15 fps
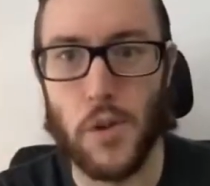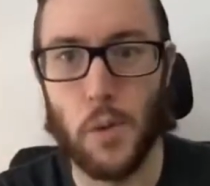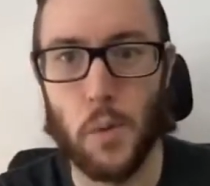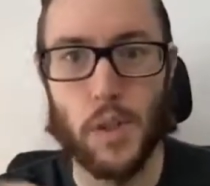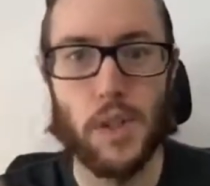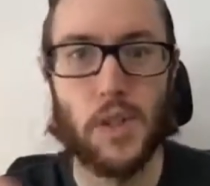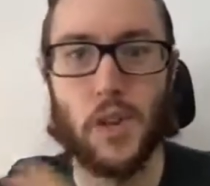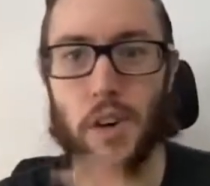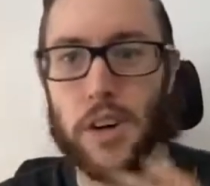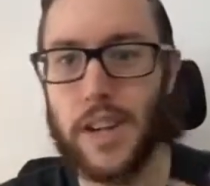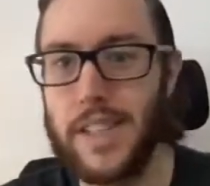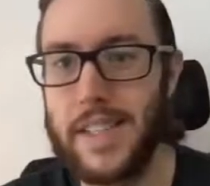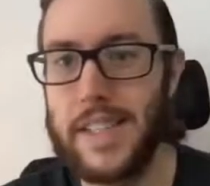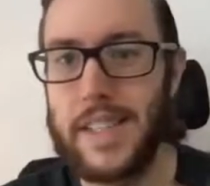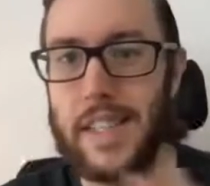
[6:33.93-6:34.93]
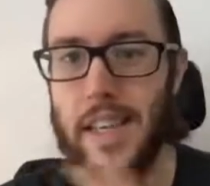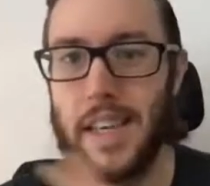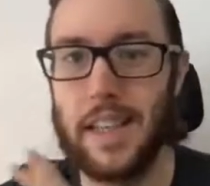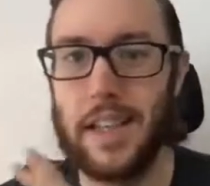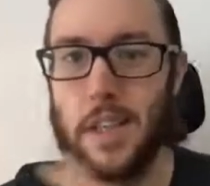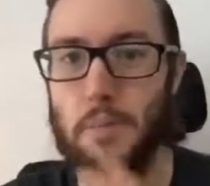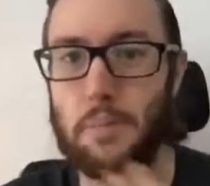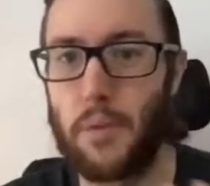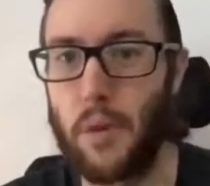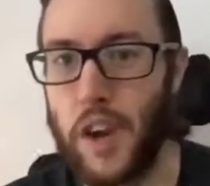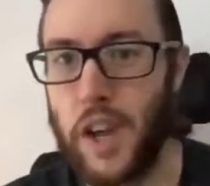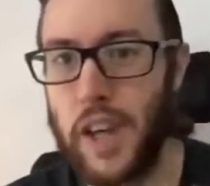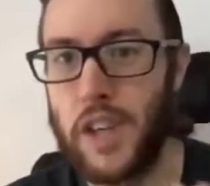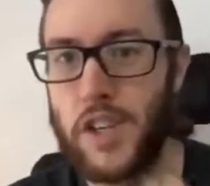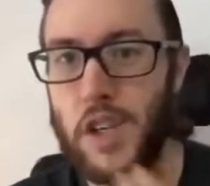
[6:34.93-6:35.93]
So we're starting to see this
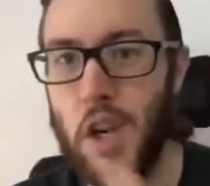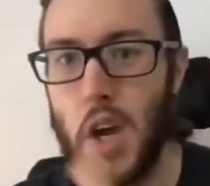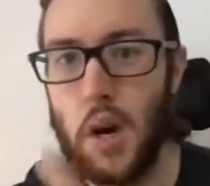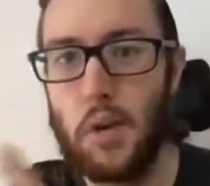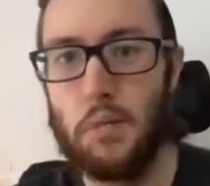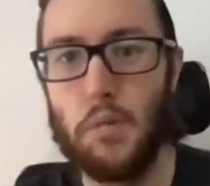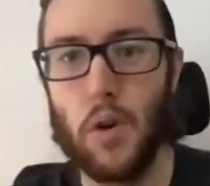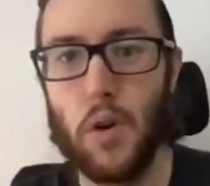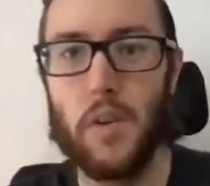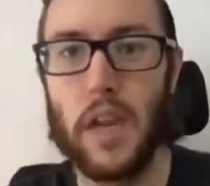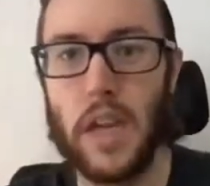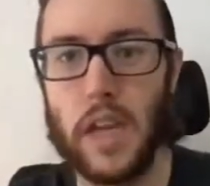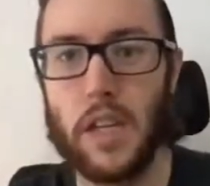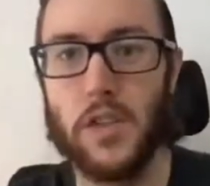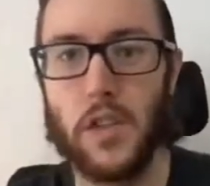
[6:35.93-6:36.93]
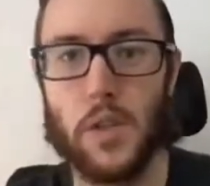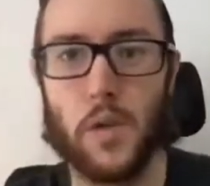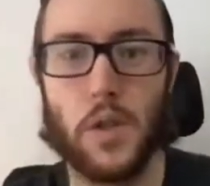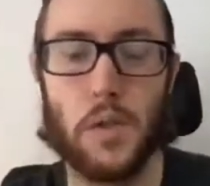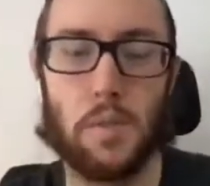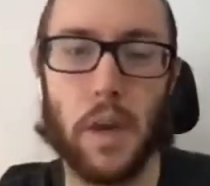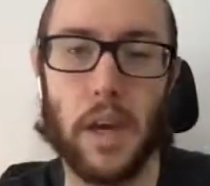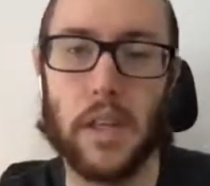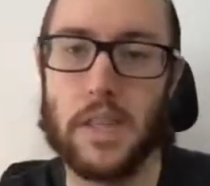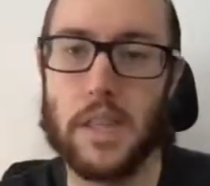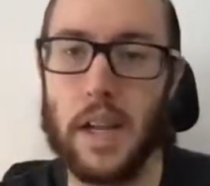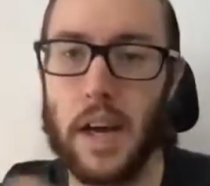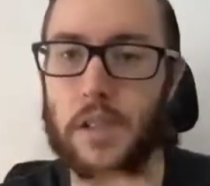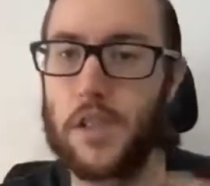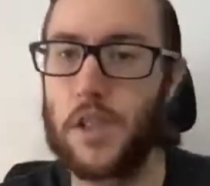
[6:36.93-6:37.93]
bridge moving into space,
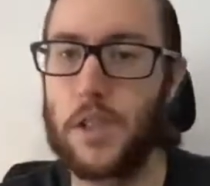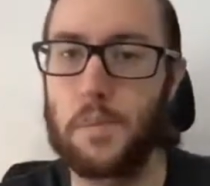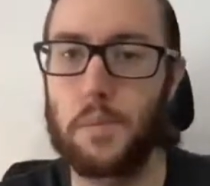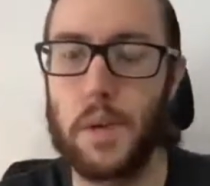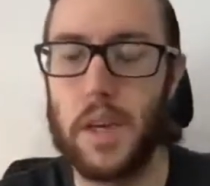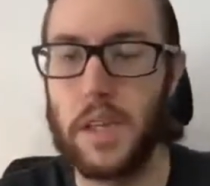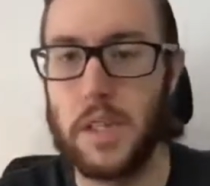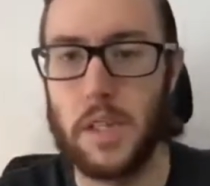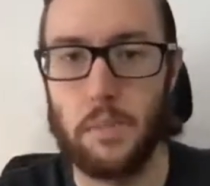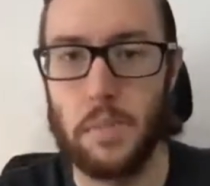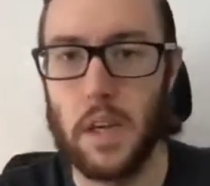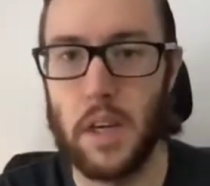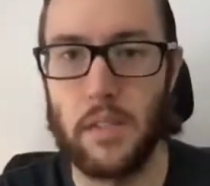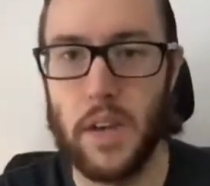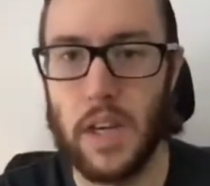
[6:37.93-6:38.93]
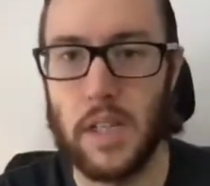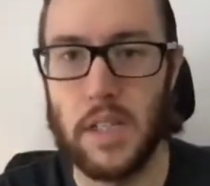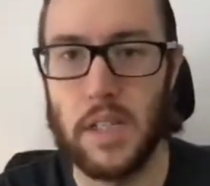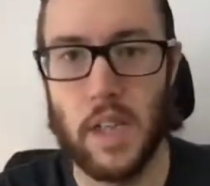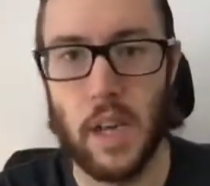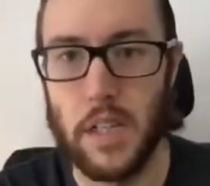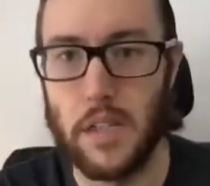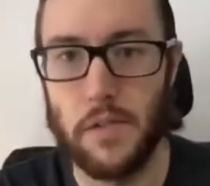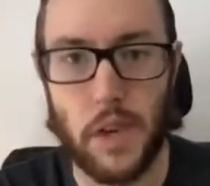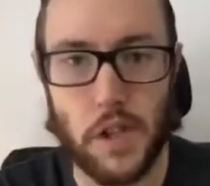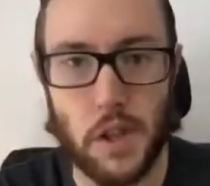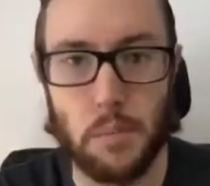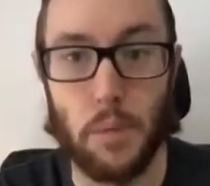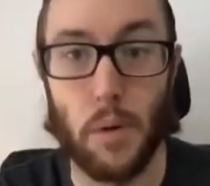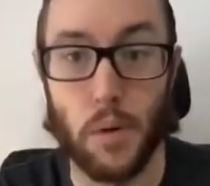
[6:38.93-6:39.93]
not just being something of, again, science
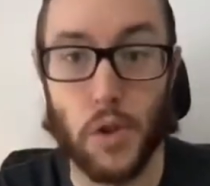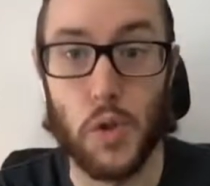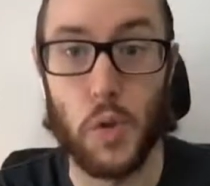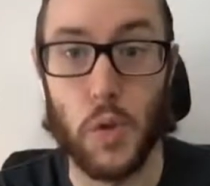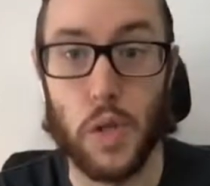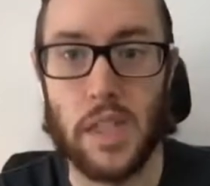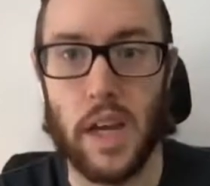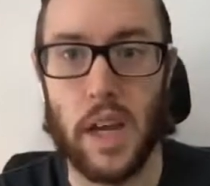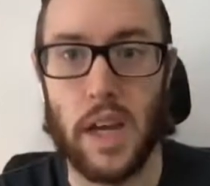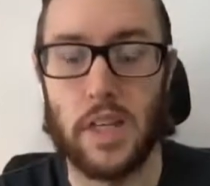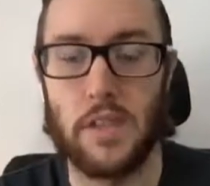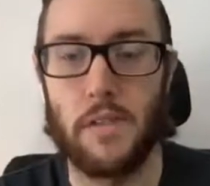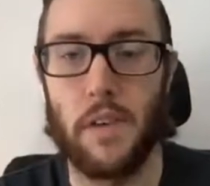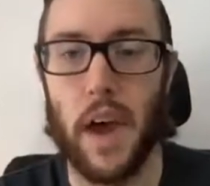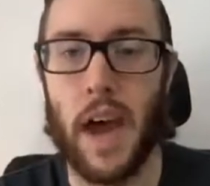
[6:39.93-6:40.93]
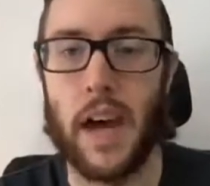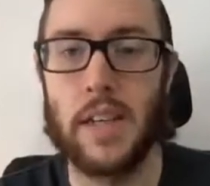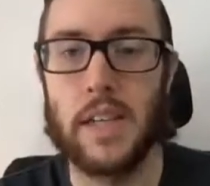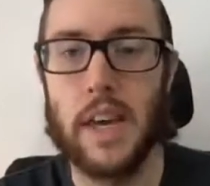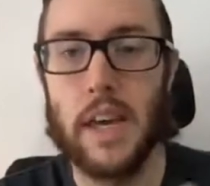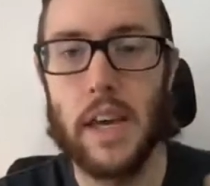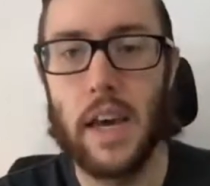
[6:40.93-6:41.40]
fiction, but truly science fact.